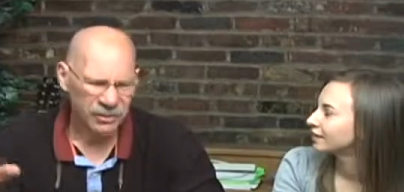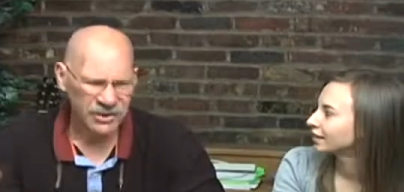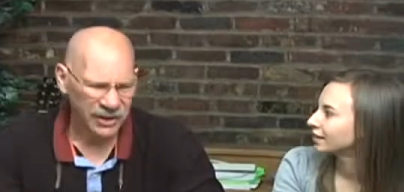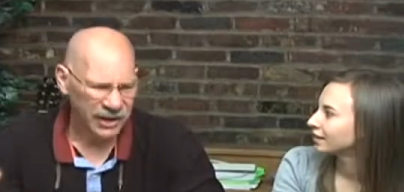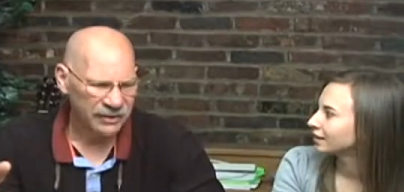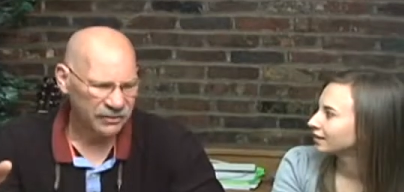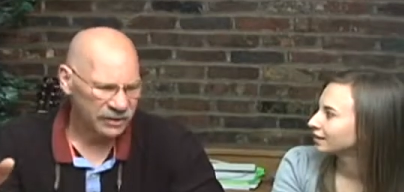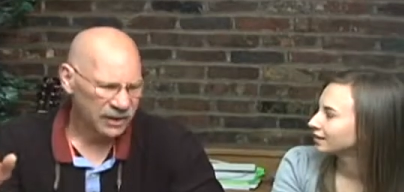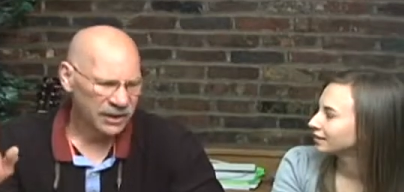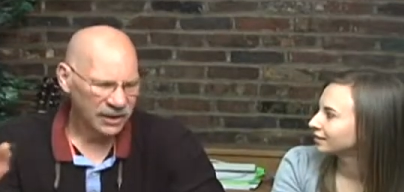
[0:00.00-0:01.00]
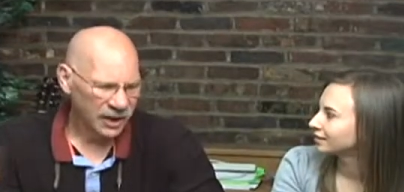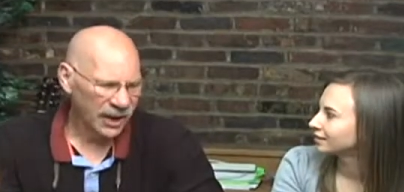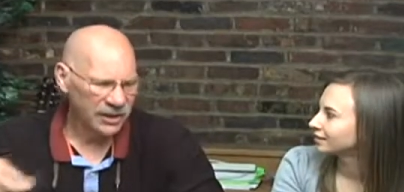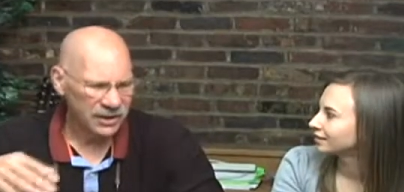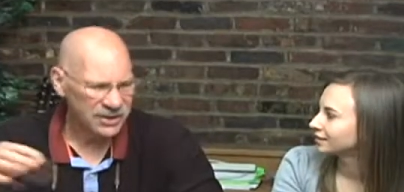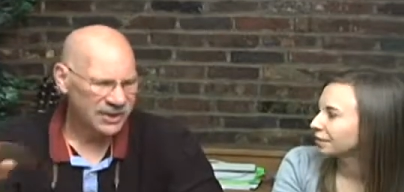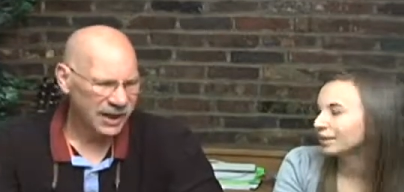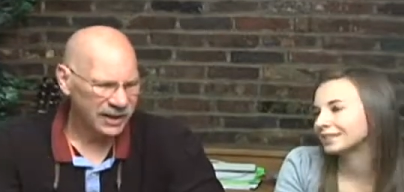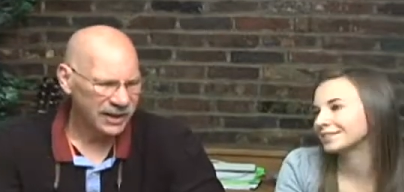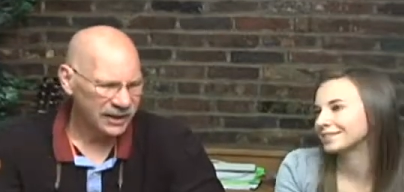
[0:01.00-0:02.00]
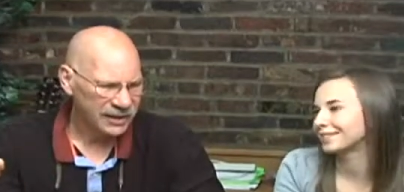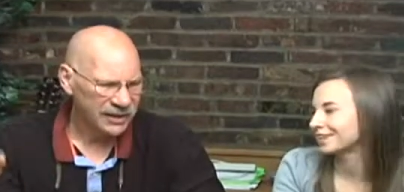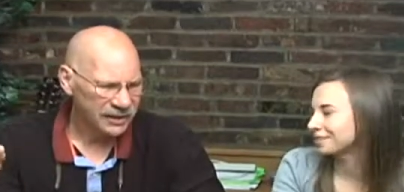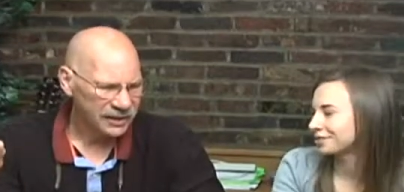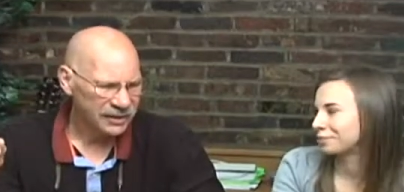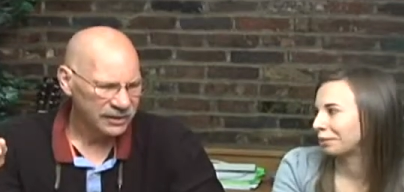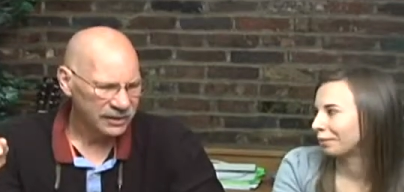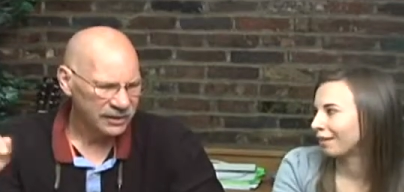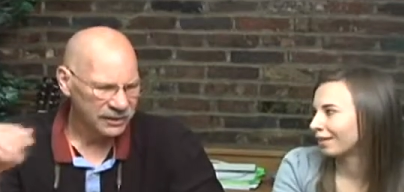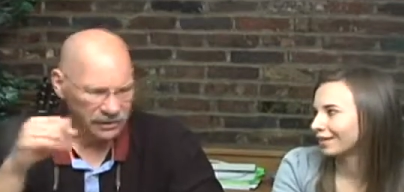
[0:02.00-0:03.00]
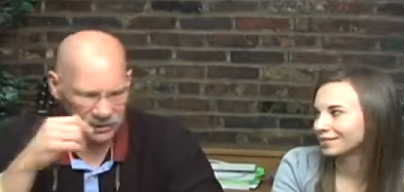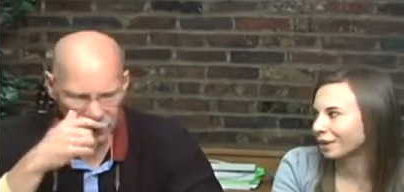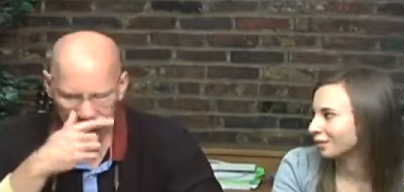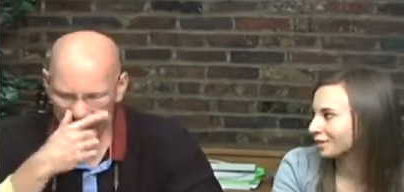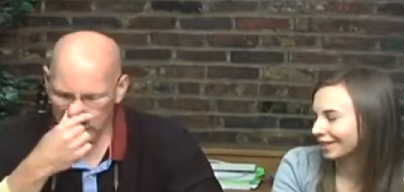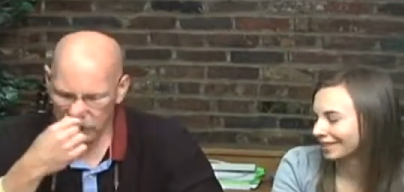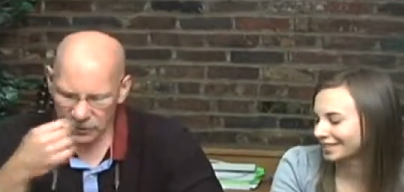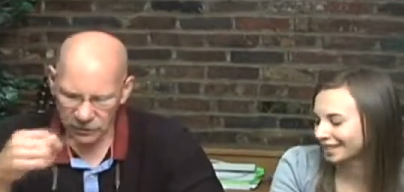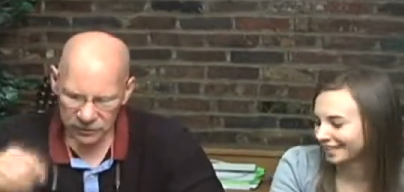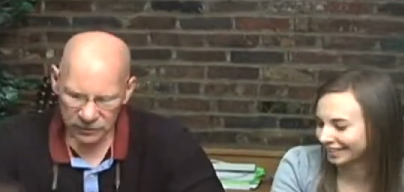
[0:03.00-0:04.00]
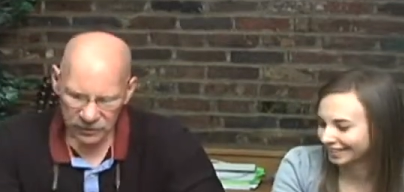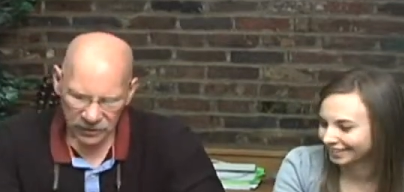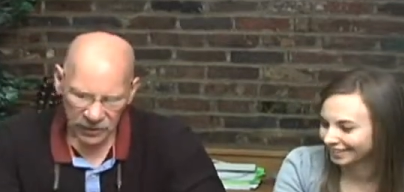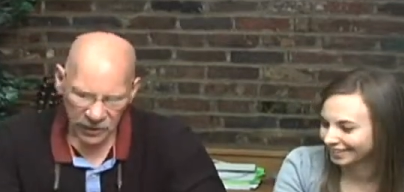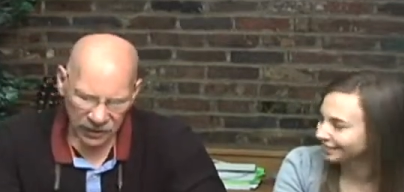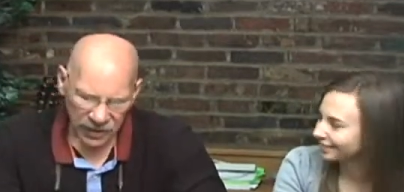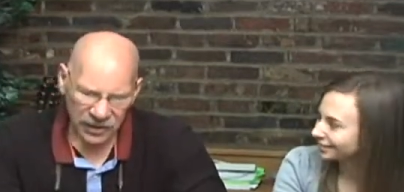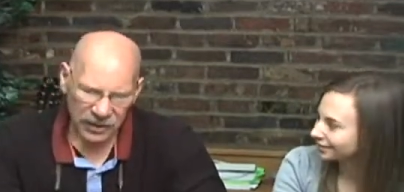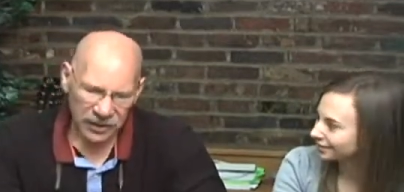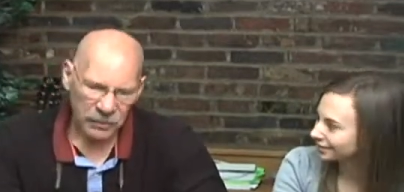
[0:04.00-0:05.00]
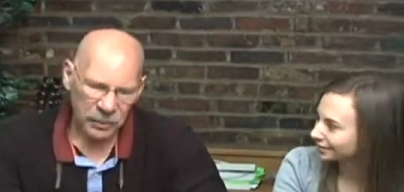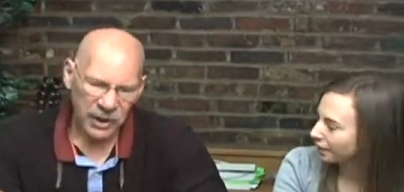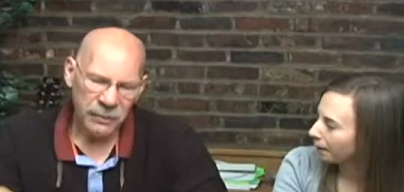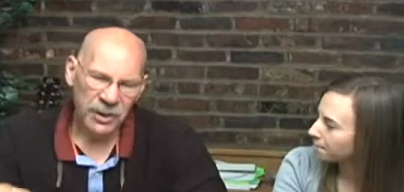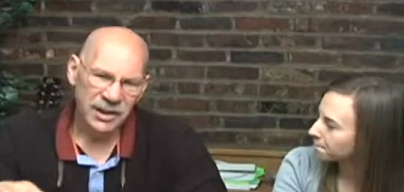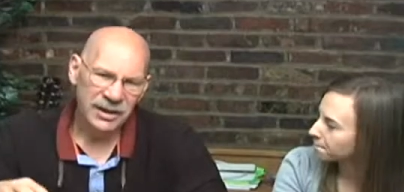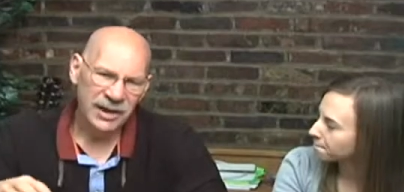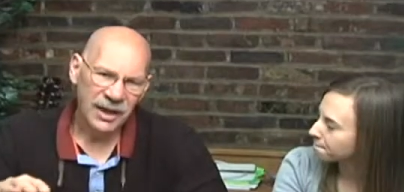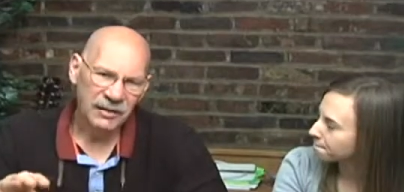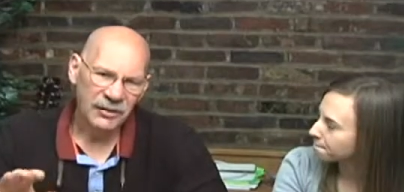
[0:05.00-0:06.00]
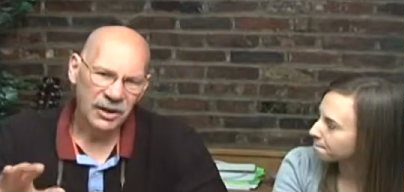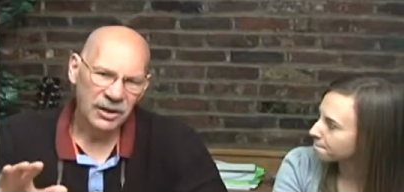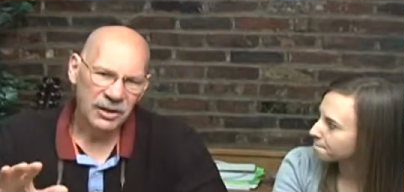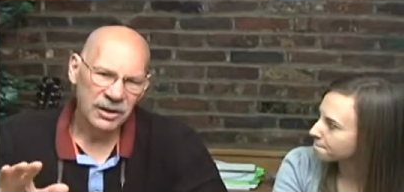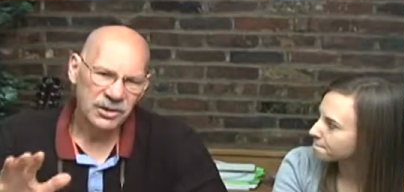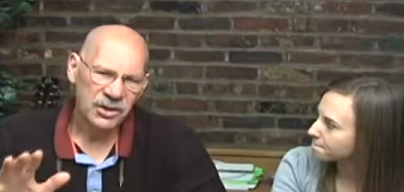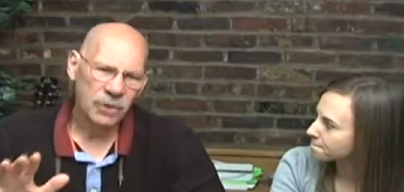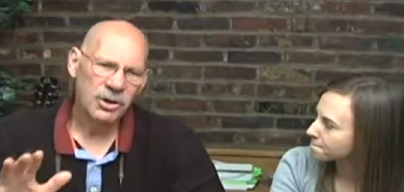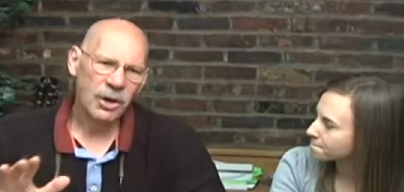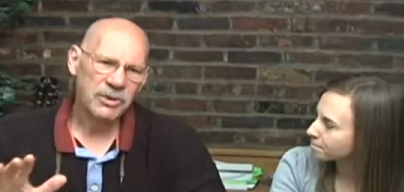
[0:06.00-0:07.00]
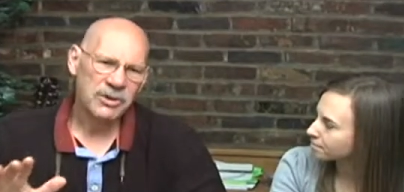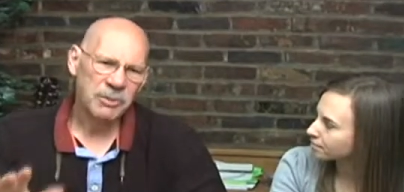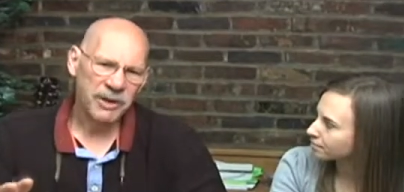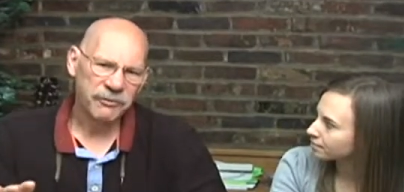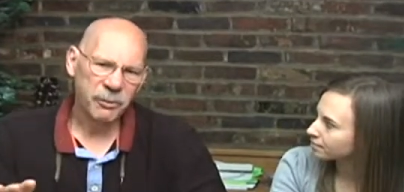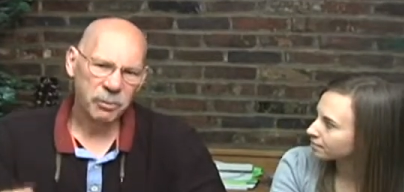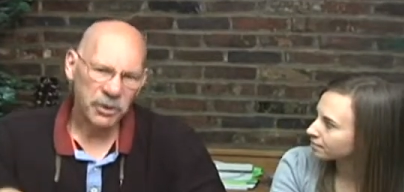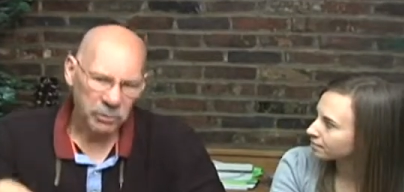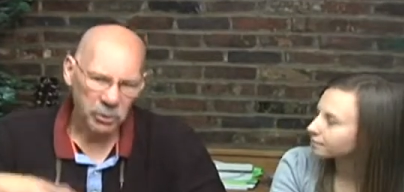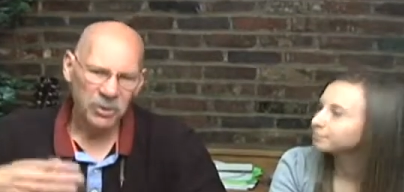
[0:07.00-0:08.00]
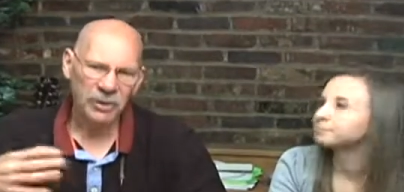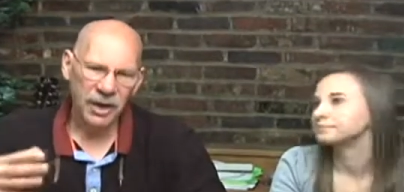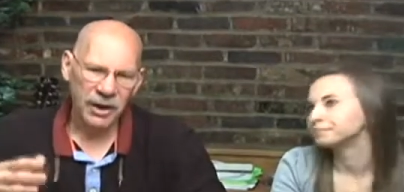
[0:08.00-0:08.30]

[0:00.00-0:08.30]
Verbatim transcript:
Speaker 1: he was kind of condescending. Well, that's
Speaker 2: just Bill Maher. He's always condescending.
Speaker 1: He, but I mean, he gave no. He showed no respect for people